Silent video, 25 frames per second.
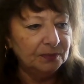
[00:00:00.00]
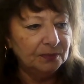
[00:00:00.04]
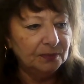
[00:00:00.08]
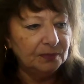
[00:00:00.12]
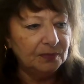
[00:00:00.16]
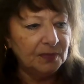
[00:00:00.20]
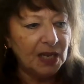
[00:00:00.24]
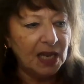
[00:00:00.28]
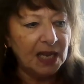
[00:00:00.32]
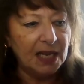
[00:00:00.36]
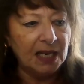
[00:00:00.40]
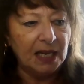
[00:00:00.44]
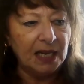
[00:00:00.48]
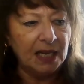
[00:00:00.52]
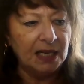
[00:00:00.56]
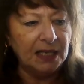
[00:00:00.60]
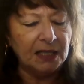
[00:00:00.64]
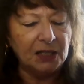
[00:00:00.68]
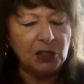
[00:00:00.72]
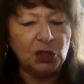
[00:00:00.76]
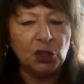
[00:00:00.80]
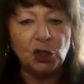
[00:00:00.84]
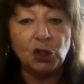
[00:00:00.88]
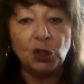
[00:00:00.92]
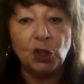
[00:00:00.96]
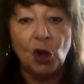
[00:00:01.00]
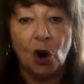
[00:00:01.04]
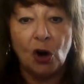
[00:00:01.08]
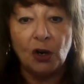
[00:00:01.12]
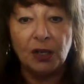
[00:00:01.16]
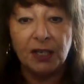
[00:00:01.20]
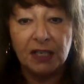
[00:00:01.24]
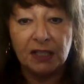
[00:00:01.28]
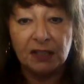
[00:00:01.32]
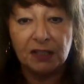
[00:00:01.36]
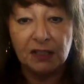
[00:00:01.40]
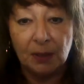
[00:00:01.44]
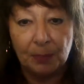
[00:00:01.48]
It's
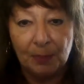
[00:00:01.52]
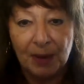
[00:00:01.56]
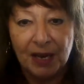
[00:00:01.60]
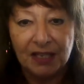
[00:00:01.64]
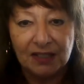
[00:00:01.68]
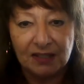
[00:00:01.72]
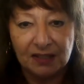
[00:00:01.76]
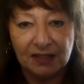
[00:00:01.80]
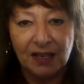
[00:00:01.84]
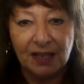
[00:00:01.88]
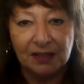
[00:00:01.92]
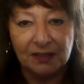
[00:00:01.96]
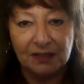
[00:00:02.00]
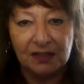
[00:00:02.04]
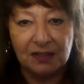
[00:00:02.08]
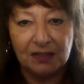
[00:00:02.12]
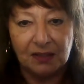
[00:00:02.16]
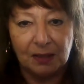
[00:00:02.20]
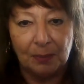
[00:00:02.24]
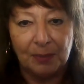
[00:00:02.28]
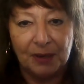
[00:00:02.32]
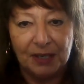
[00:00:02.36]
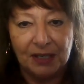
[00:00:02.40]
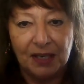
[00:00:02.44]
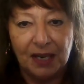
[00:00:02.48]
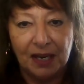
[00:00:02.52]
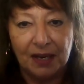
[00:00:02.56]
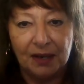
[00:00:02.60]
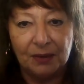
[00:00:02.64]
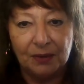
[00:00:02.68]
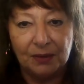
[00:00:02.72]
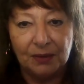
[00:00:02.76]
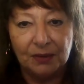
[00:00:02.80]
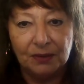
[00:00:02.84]
starting to make sense to me now.